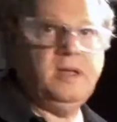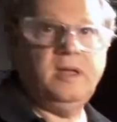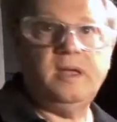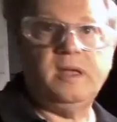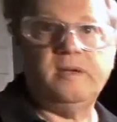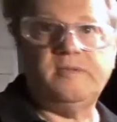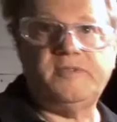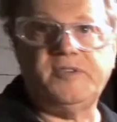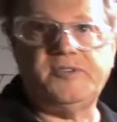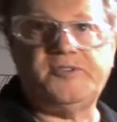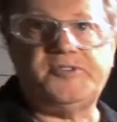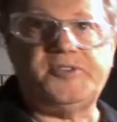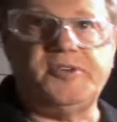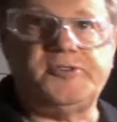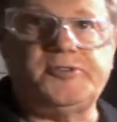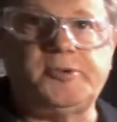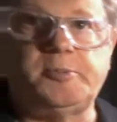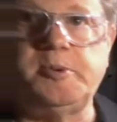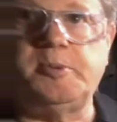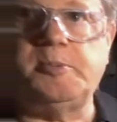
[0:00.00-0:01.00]
If you see
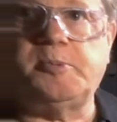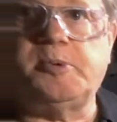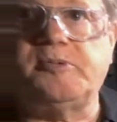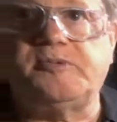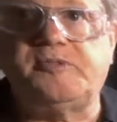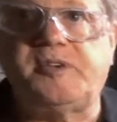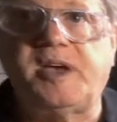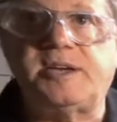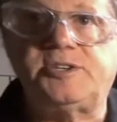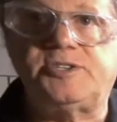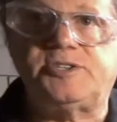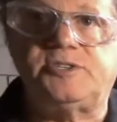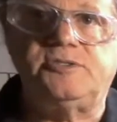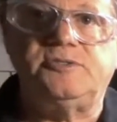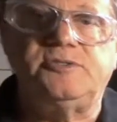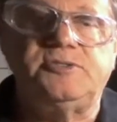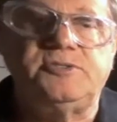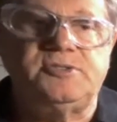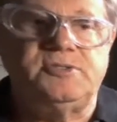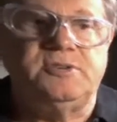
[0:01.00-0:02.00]
some
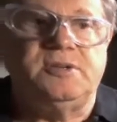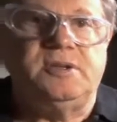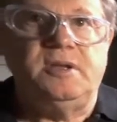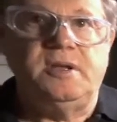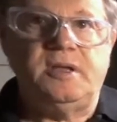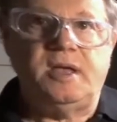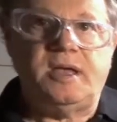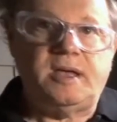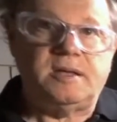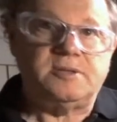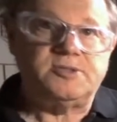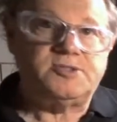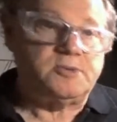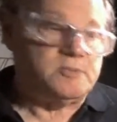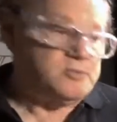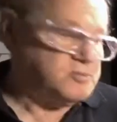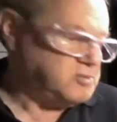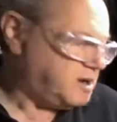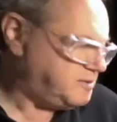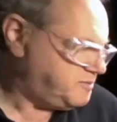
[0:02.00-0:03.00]
imperfections and
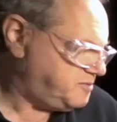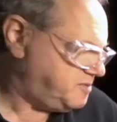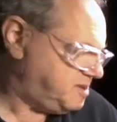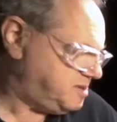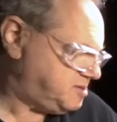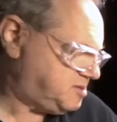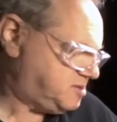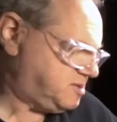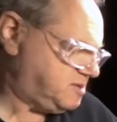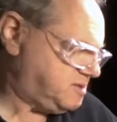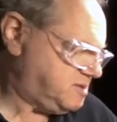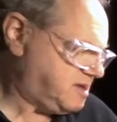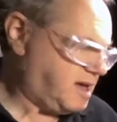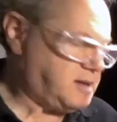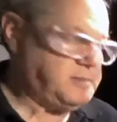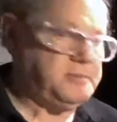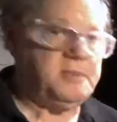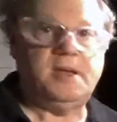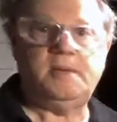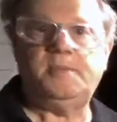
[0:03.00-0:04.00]
some roughness,
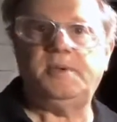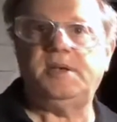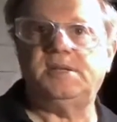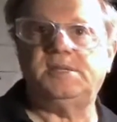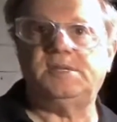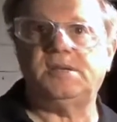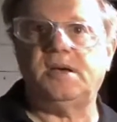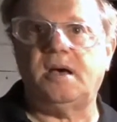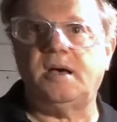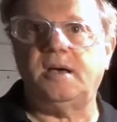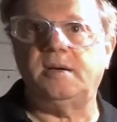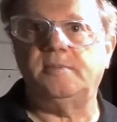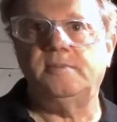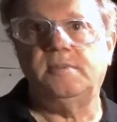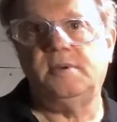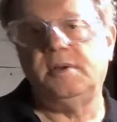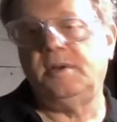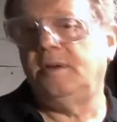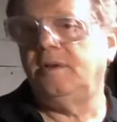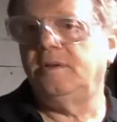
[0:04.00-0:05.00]
that may be a
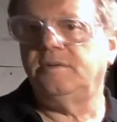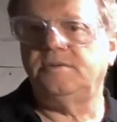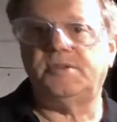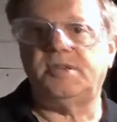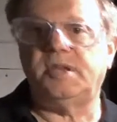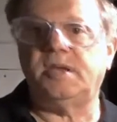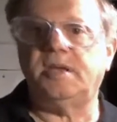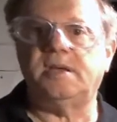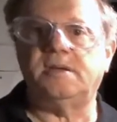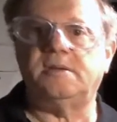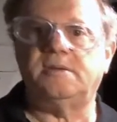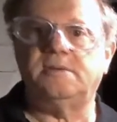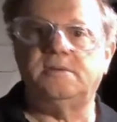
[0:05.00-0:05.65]
time to hit